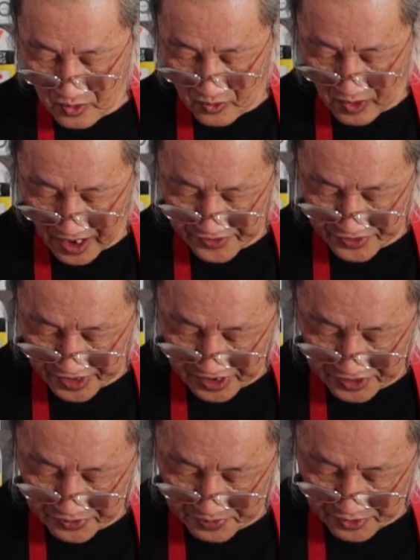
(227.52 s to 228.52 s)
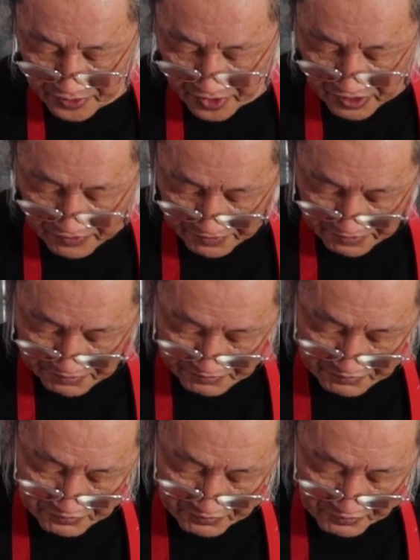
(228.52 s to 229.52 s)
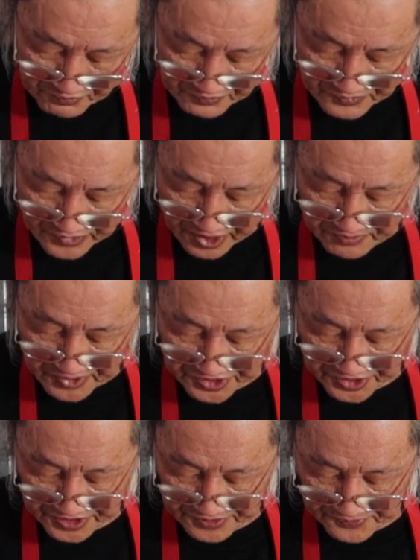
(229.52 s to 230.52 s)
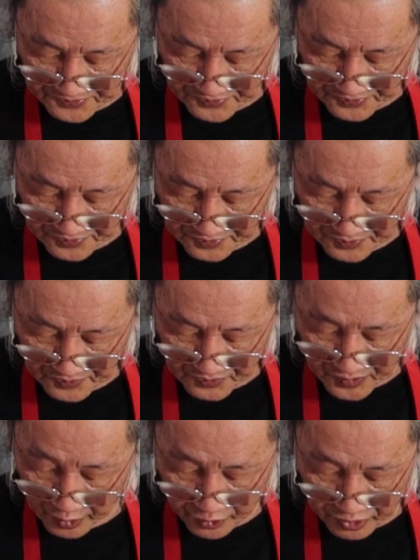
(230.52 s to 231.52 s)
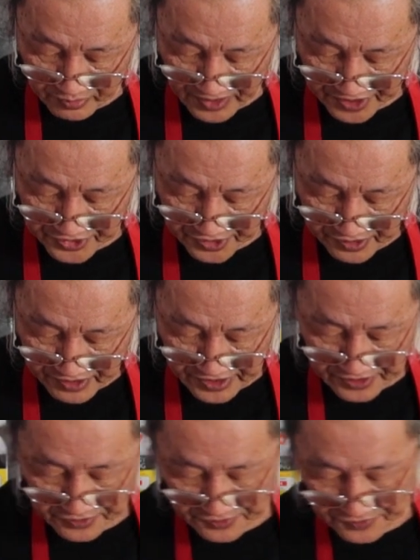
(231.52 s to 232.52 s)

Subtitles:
1 teaspoon of MSG, not too much, alright?